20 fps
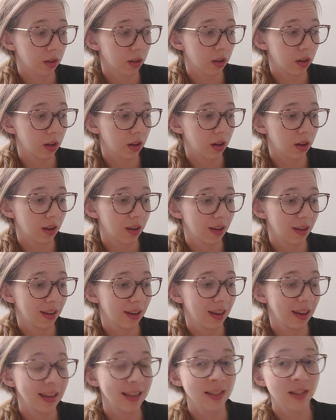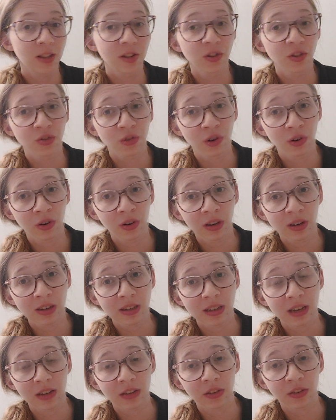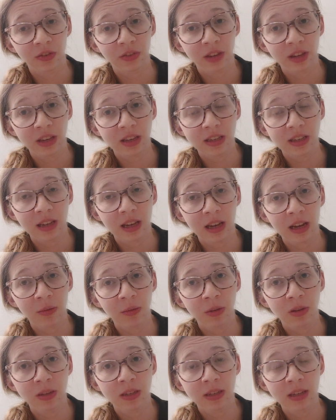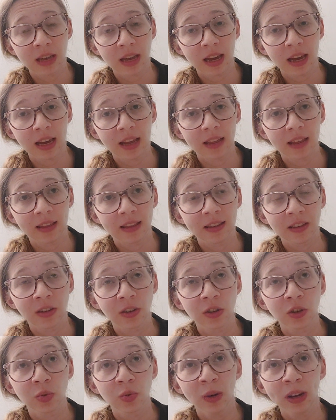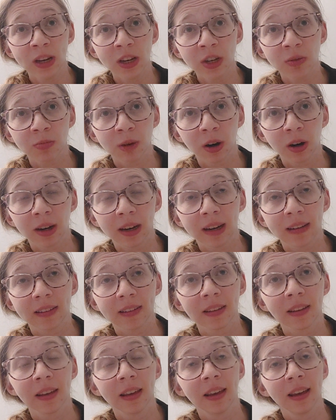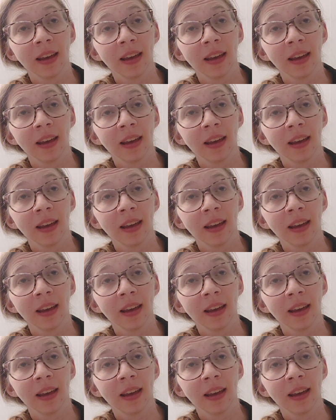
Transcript: is the strongest out of these, I would say, that is on the Swedish market,